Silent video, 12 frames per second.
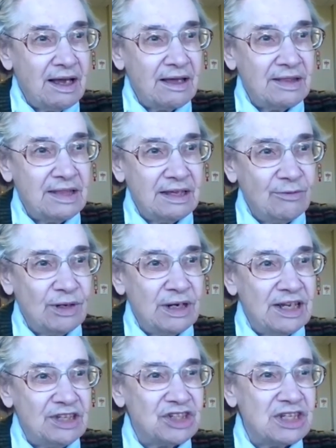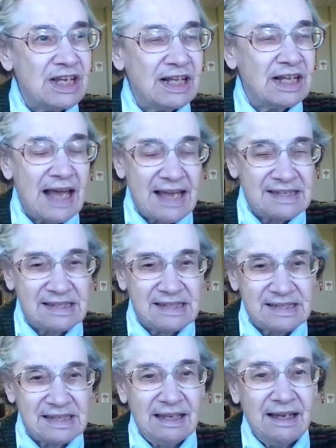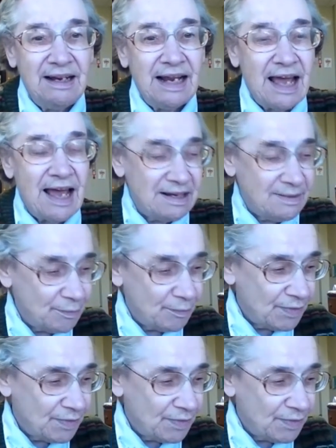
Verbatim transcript: uh, the religion classes a lot